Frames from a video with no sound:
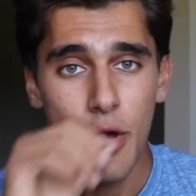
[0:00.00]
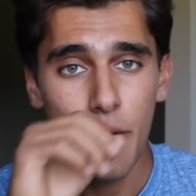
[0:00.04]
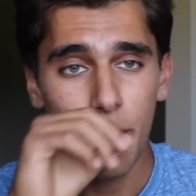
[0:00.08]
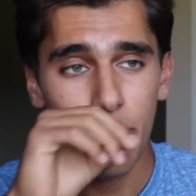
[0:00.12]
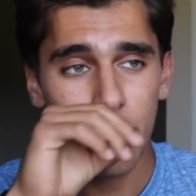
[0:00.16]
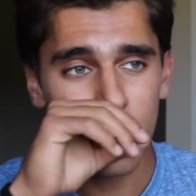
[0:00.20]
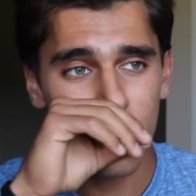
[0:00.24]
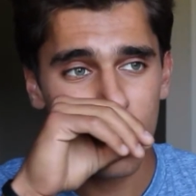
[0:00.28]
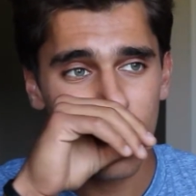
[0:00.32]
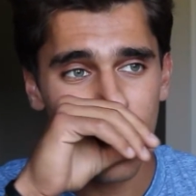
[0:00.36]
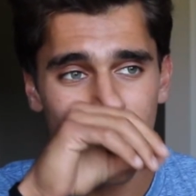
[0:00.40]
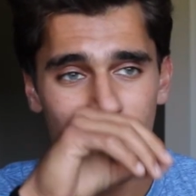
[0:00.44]

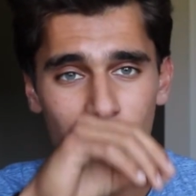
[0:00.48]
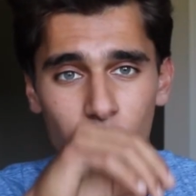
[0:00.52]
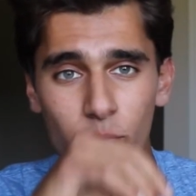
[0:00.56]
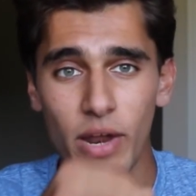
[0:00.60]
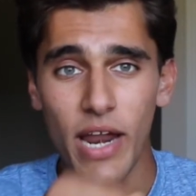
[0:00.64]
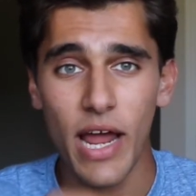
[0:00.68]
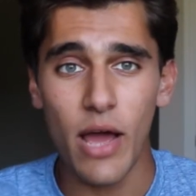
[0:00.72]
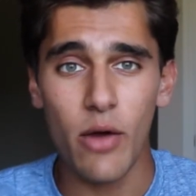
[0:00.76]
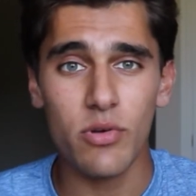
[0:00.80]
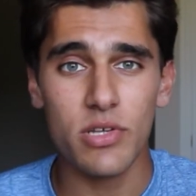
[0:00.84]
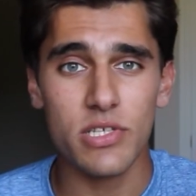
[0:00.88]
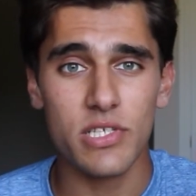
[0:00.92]
between
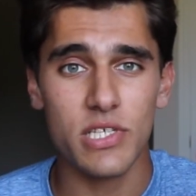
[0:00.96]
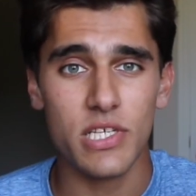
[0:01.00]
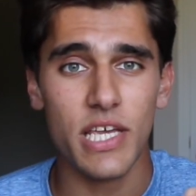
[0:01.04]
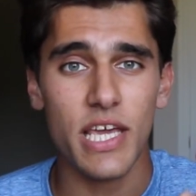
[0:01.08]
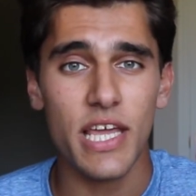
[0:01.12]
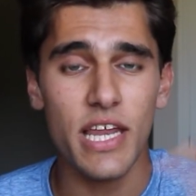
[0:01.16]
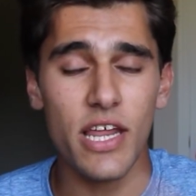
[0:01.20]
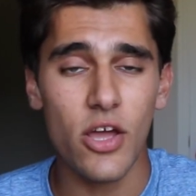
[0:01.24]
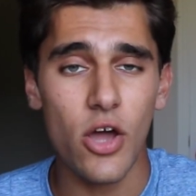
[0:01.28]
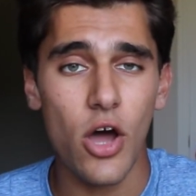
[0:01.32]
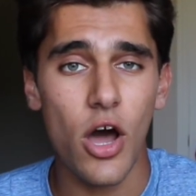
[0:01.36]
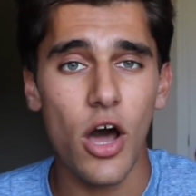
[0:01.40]
when I was
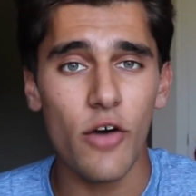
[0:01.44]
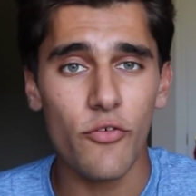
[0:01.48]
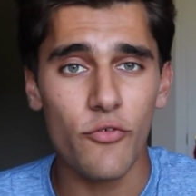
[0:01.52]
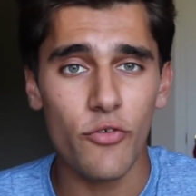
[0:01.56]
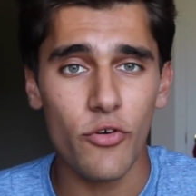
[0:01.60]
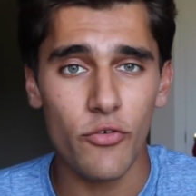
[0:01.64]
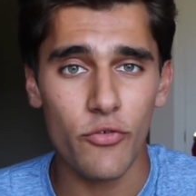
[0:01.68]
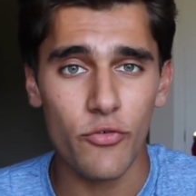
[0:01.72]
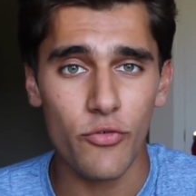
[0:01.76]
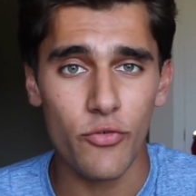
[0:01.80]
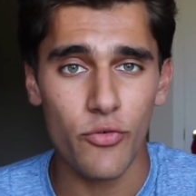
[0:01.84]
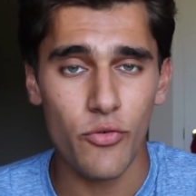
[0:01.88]
getting off
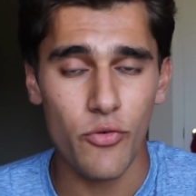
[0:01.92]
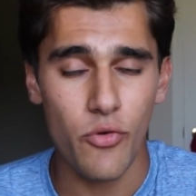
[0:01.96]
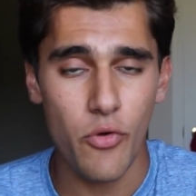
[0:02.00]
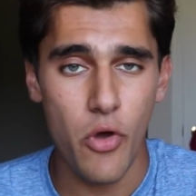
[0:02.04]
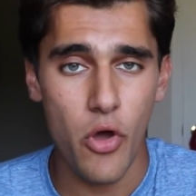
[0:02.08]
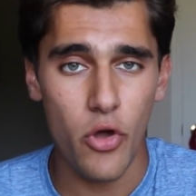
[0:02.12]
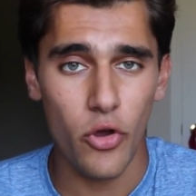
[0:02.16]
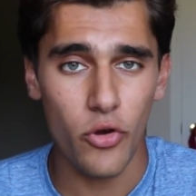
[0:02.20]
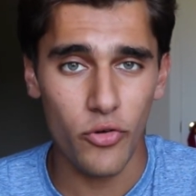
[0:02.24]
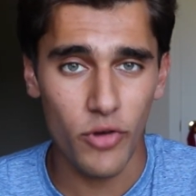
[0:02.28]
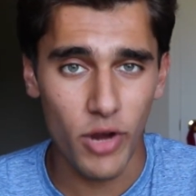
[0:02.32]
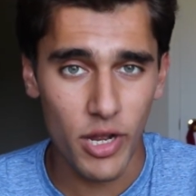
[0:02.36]
of
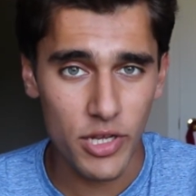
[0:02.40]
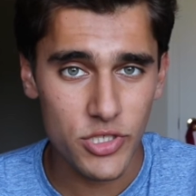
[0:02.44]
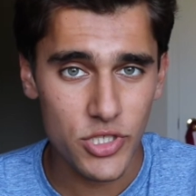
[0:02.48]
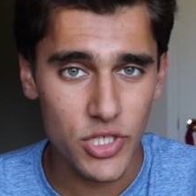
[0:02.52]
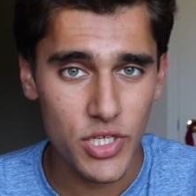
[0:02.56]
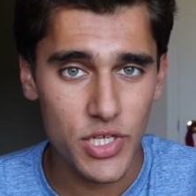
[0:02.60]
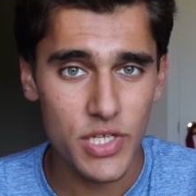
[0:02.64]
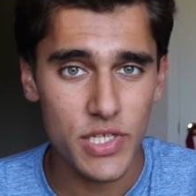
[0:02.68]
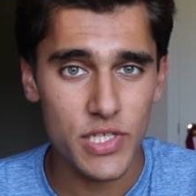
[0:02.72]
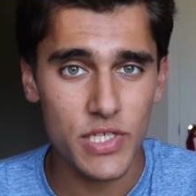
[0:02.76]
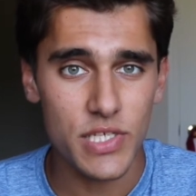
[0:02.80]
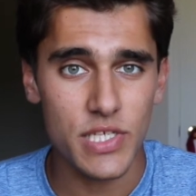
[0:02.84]

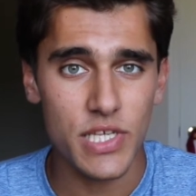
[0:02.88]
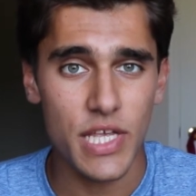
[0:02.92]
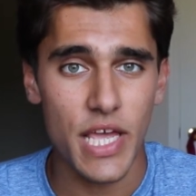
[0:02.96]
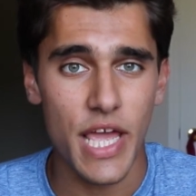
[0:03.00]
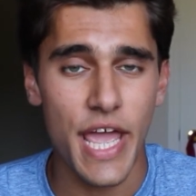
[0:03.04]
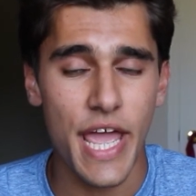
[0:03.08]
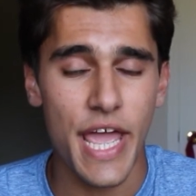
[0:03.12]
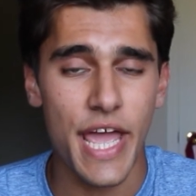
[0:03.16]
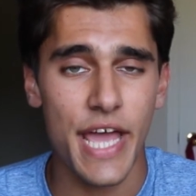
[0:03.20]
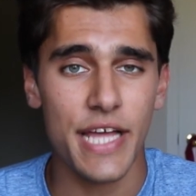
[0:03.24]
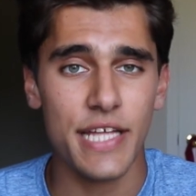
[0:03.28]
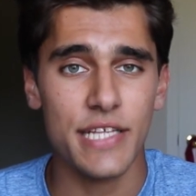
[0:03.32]
crutches
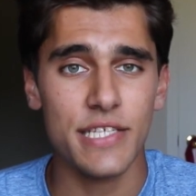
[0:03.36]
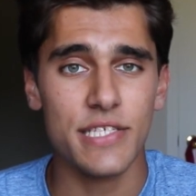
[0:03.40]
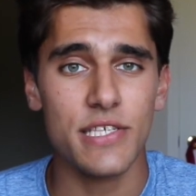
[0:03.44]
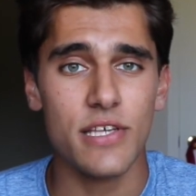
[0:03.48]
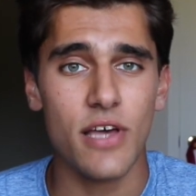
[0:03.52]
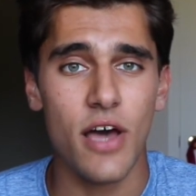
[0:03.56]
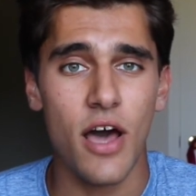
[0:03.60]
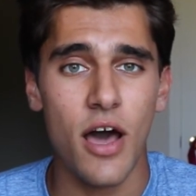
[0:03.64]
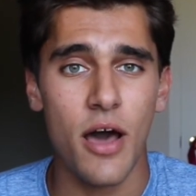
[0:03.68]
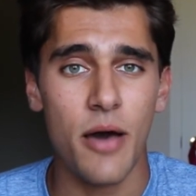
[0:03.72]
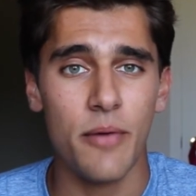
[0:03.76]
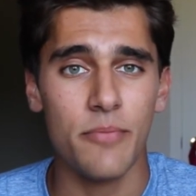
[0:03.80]
and
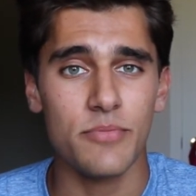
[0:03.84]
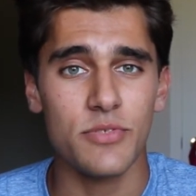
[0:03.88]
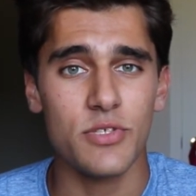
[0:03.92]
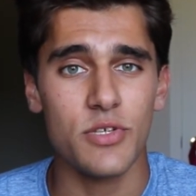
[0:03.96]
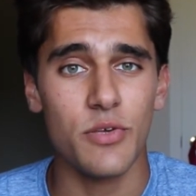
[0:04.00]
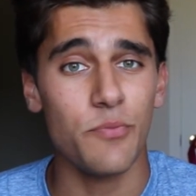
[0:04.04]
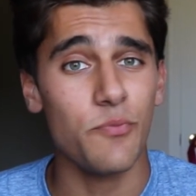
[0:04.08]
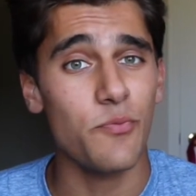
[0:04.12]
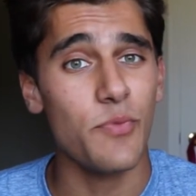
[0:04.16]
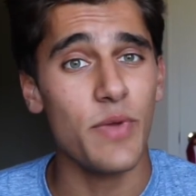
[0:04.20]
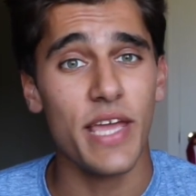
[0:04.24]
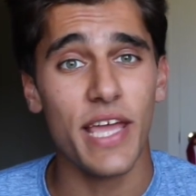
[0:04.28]

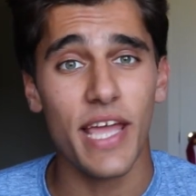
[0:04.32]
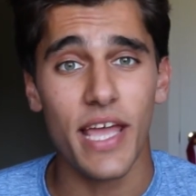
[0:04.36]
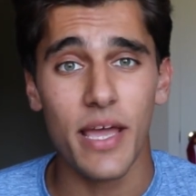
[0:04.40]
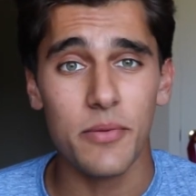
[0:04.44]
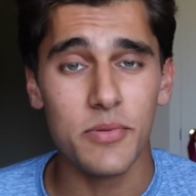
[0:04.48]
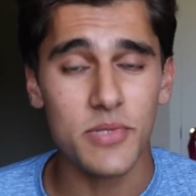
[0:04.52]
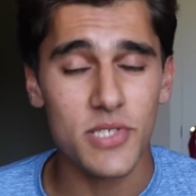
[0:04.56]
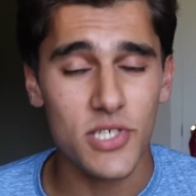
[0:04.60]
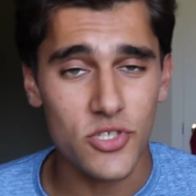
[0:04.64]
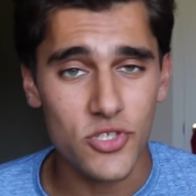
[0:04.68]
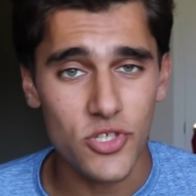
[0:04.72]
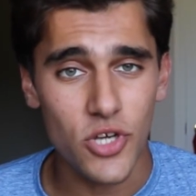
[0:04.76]
to being
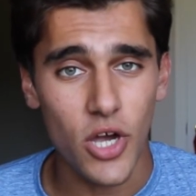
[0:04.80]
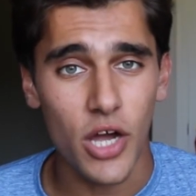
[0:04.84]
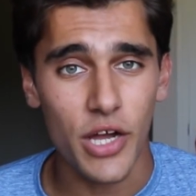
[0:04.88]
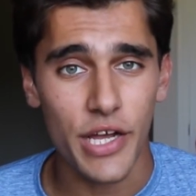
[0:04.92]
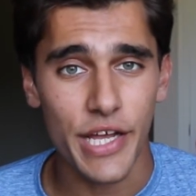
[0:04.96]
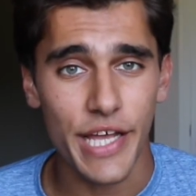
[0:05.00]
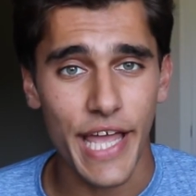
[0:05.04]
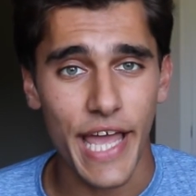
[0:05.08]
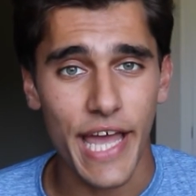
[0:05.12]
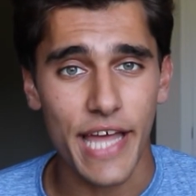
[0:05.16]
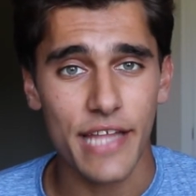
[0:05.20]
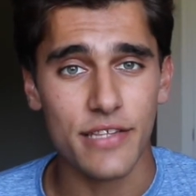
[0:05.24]
able to
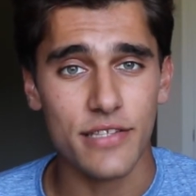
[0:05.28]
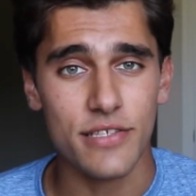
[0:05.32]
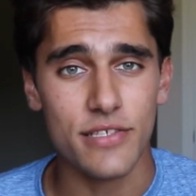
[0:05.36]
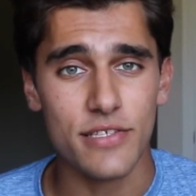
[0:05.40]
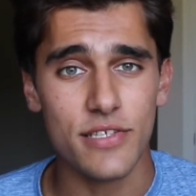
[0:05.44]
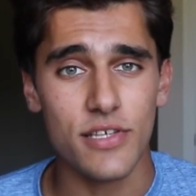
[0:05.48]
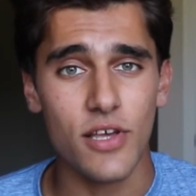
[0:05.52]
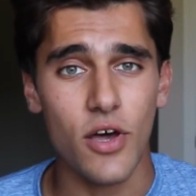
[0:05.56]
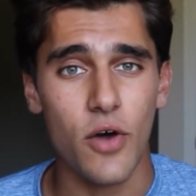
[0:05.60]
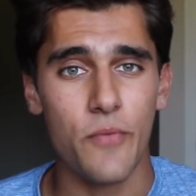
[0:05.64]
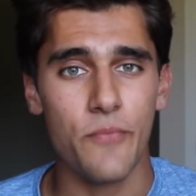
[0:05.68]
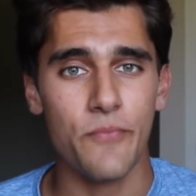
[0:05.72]
jog again.
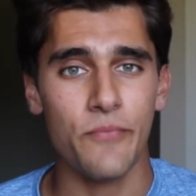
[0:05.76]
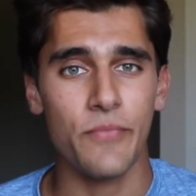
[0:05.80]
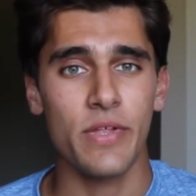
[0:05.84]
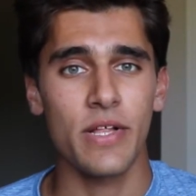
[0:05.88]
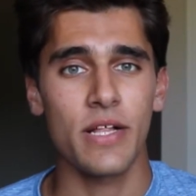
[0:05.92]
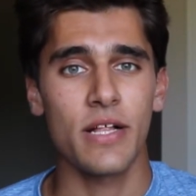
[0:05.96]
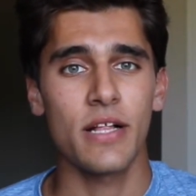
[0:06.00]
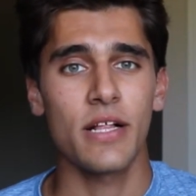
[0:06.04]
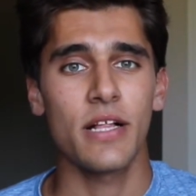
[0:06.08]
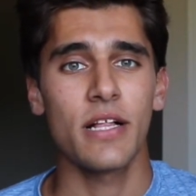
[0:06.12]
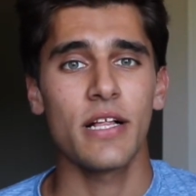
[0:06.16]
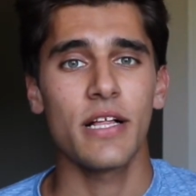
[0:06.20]
So,
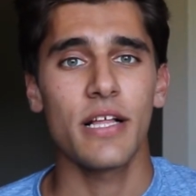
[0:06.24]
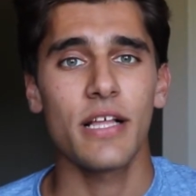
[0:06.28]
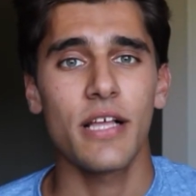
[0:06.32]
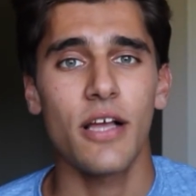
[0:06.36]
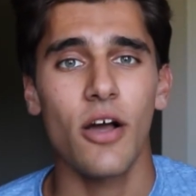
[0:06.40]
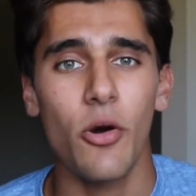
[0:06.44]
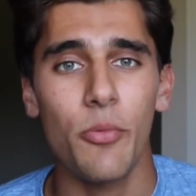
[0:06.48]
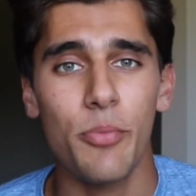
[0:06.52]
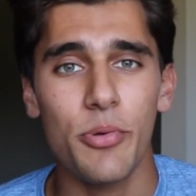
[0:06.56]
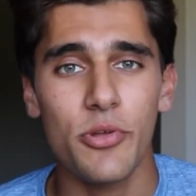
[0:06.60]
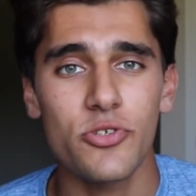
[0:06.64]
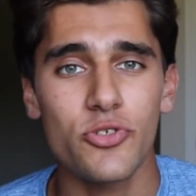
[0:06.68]

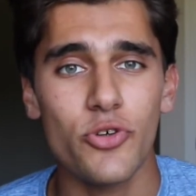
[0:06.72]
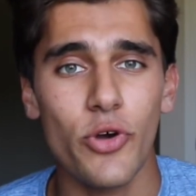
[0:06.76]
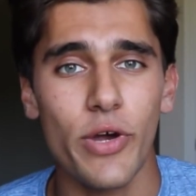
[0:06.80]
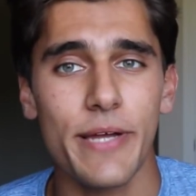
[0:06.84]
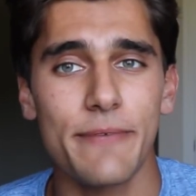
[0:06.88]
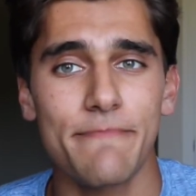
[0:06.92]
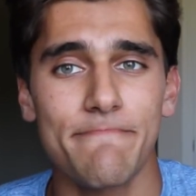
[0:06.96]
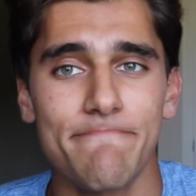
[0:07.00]
hope you enjoy it.